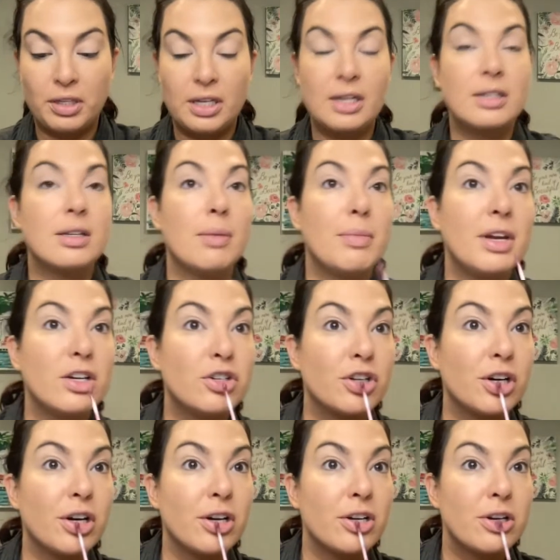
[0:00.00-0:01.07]
please make
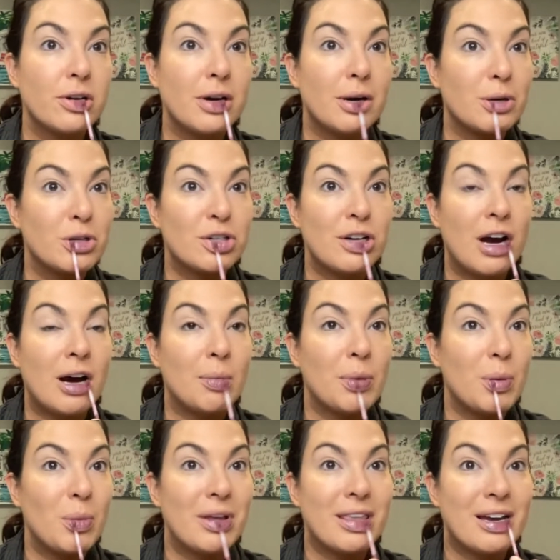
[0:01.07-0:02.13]
sure you go
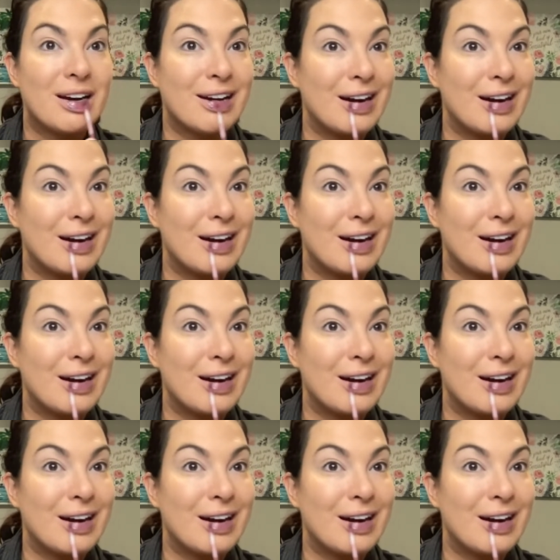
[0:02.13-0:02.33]
shop with